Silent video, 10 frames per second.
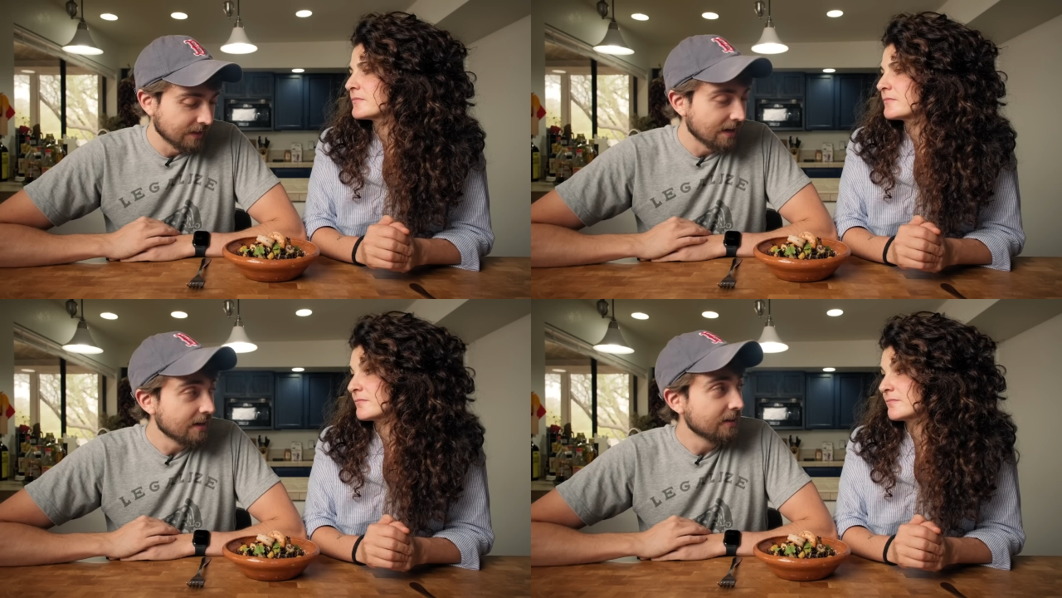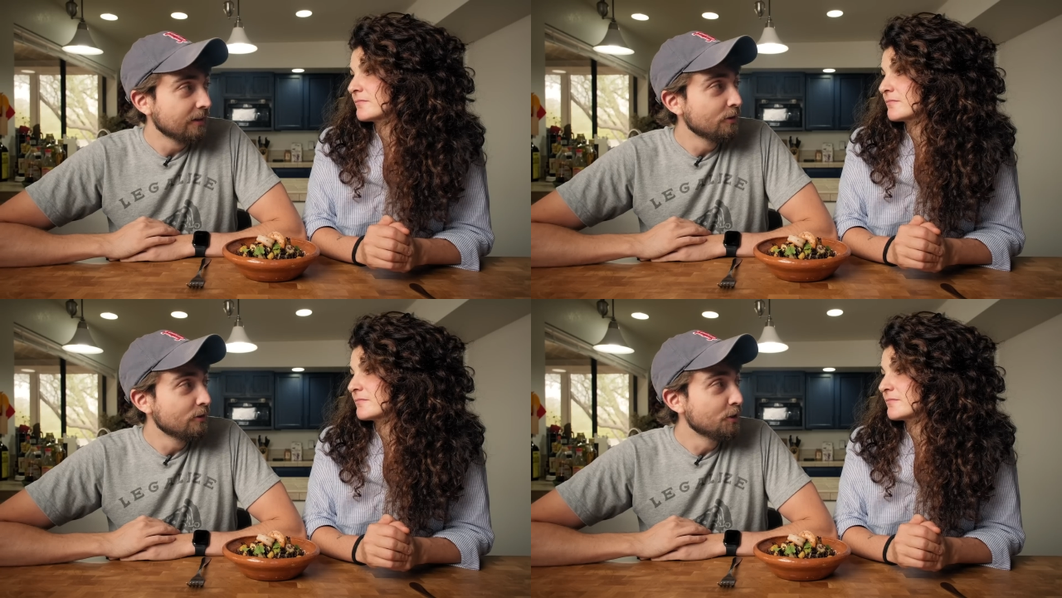
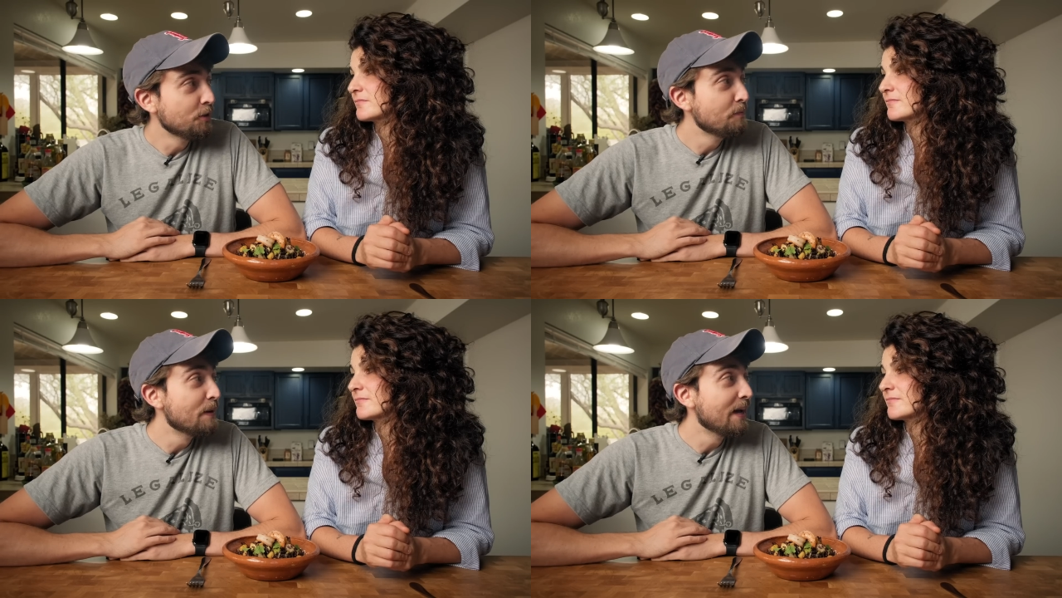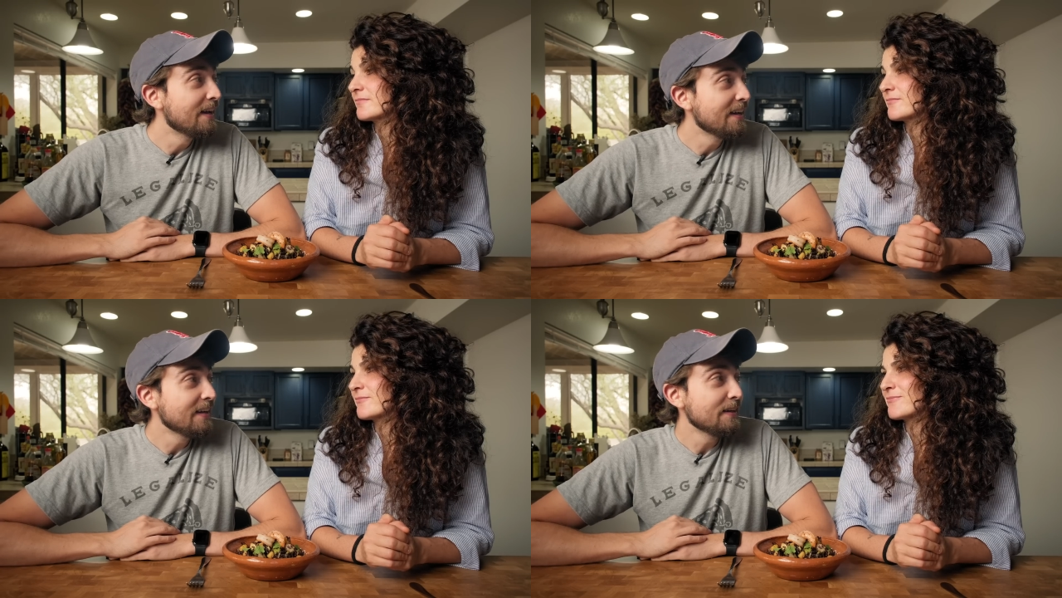Speaker 1: Hallelujah,
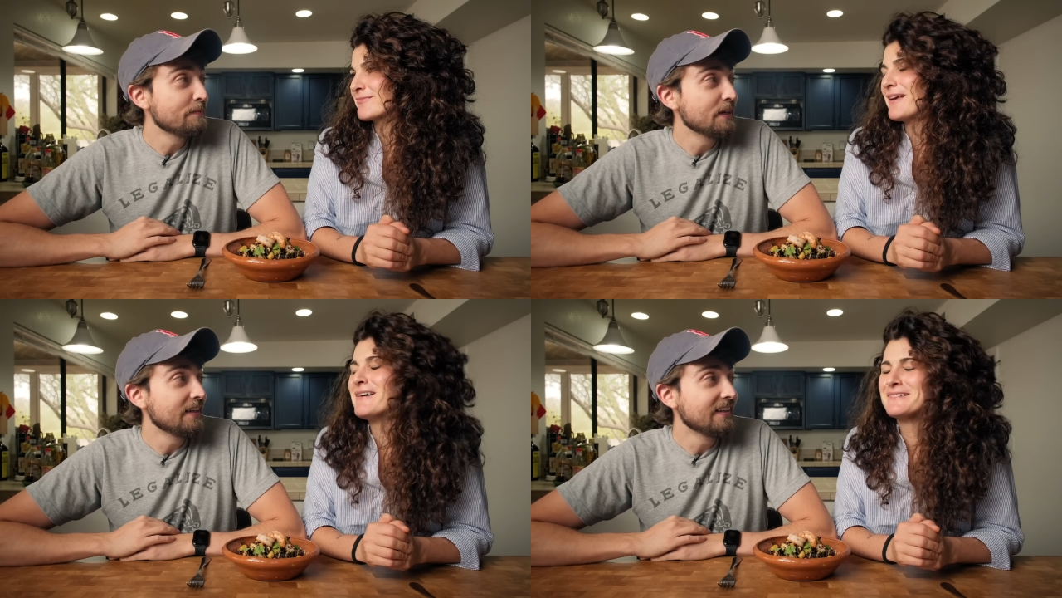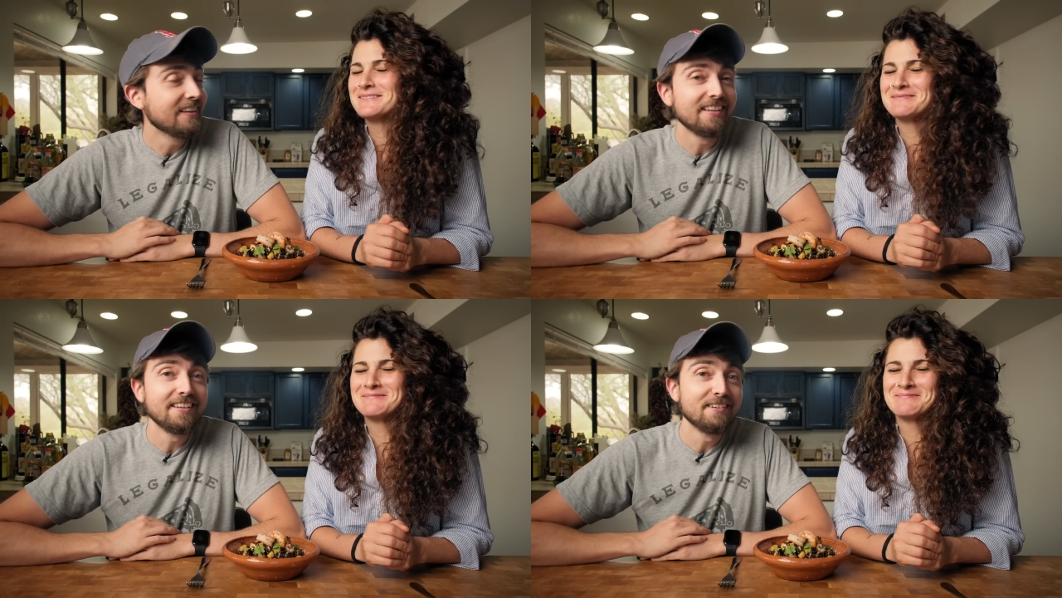
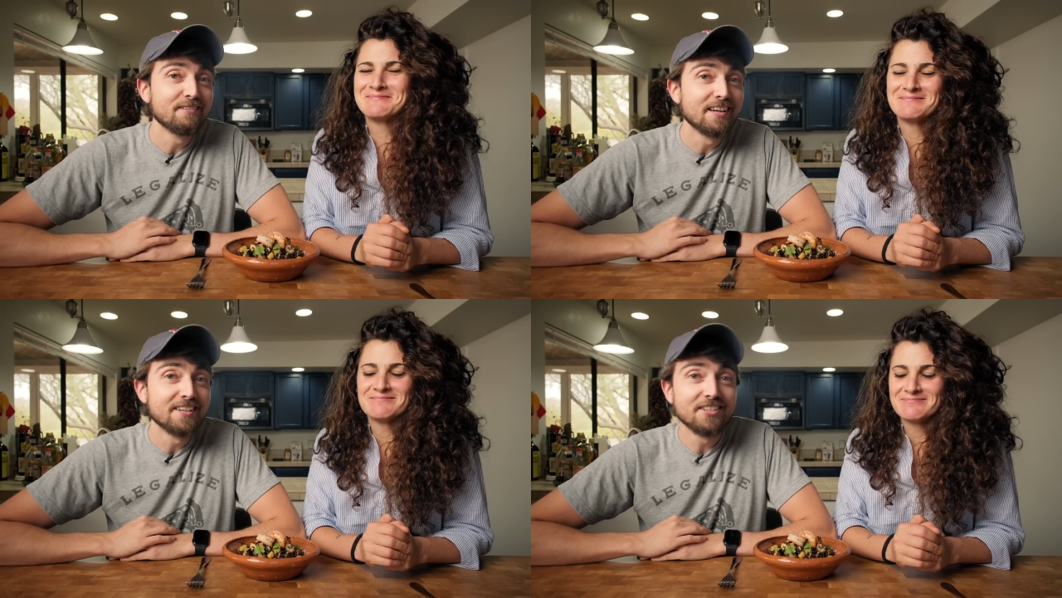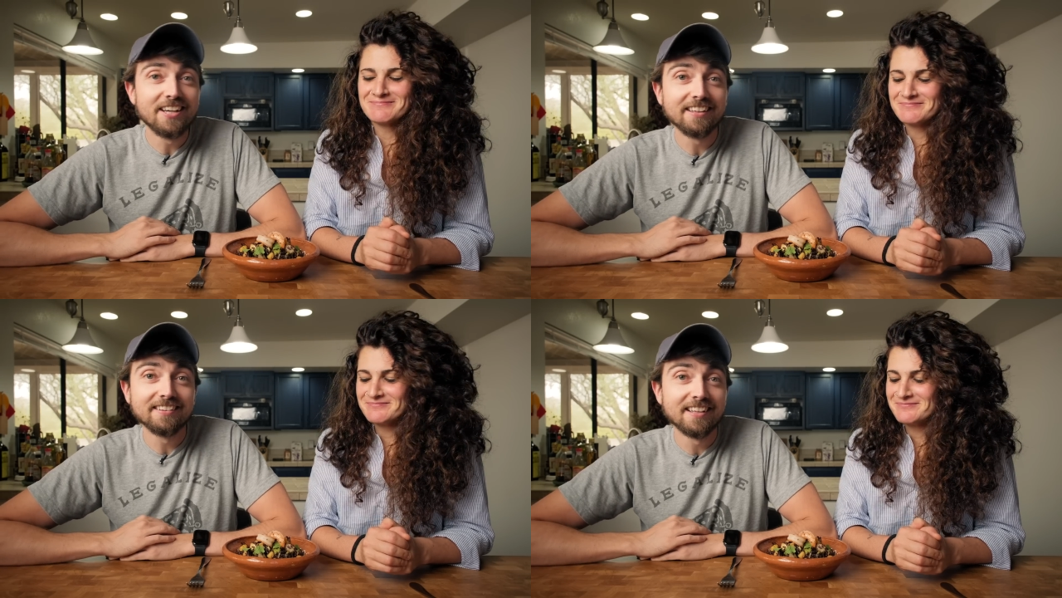baby, where'd
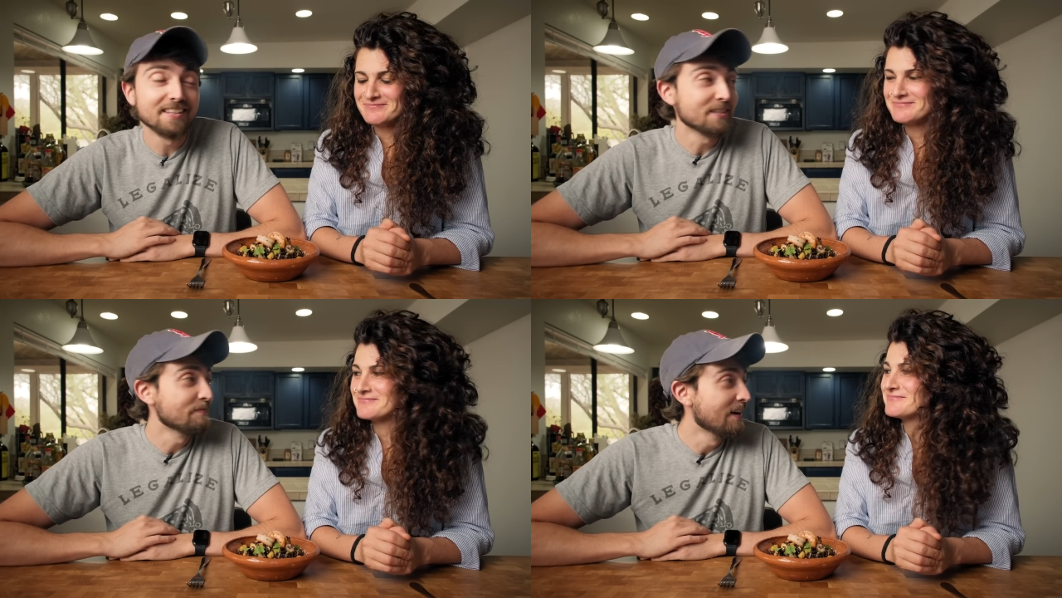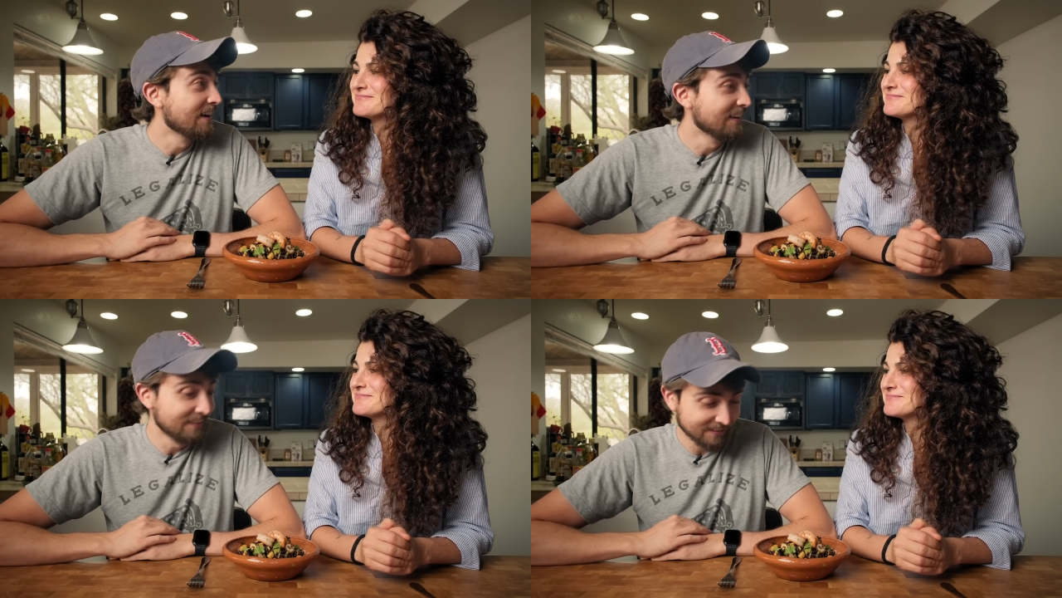you get that
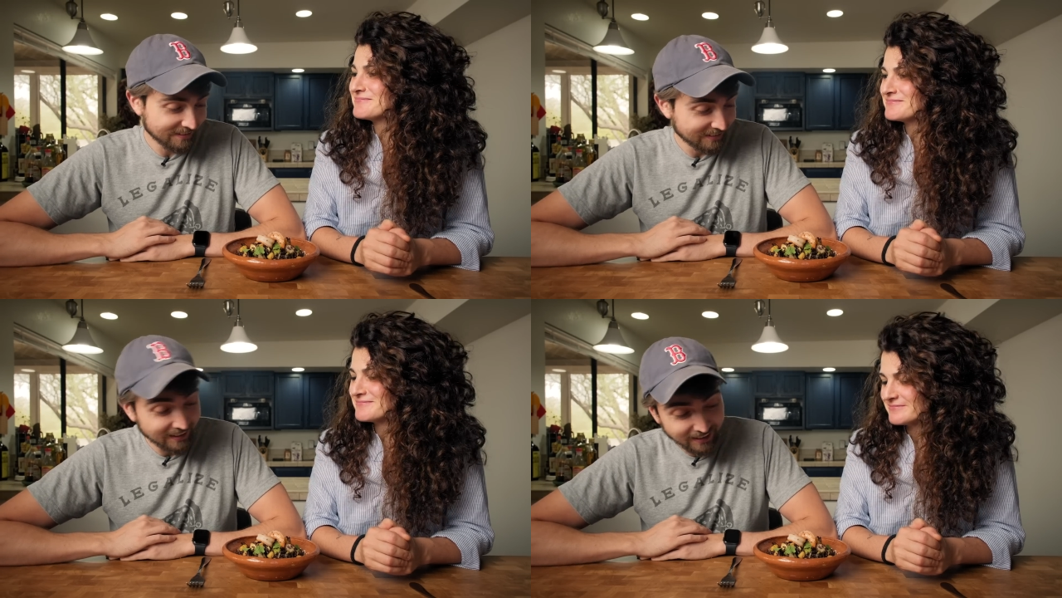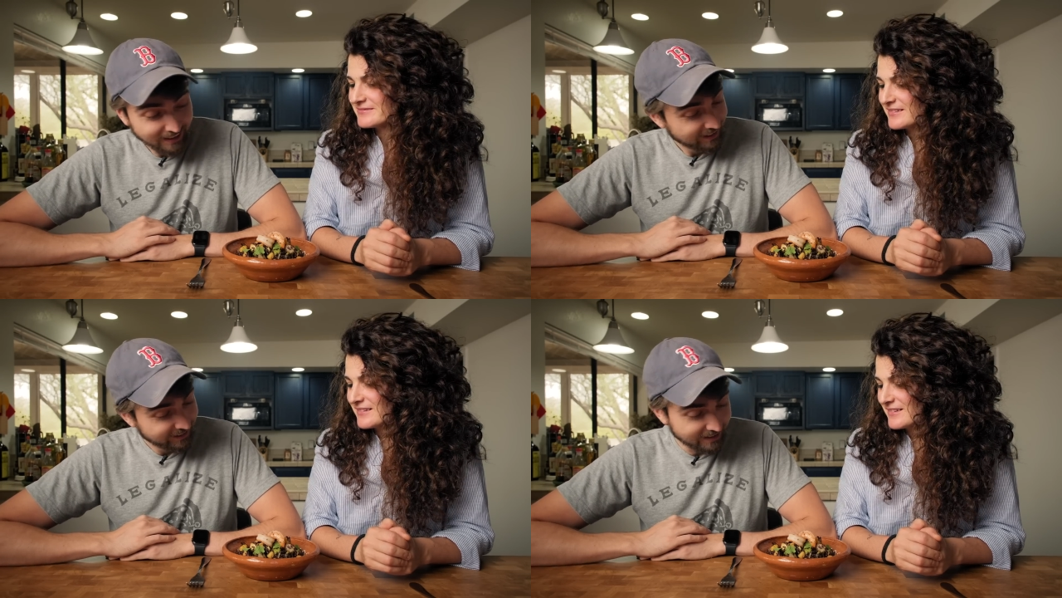smile?
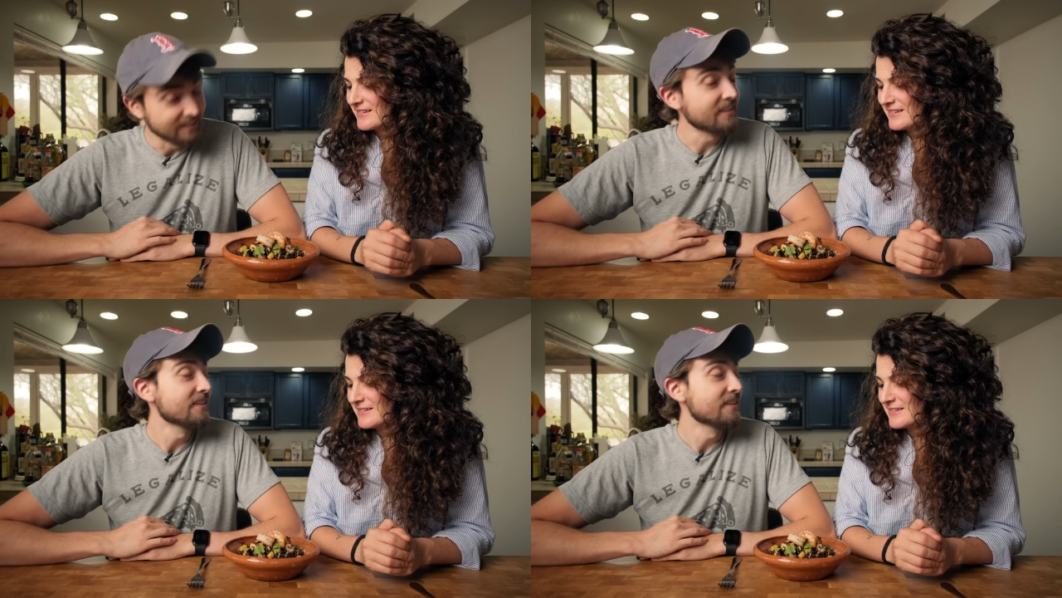This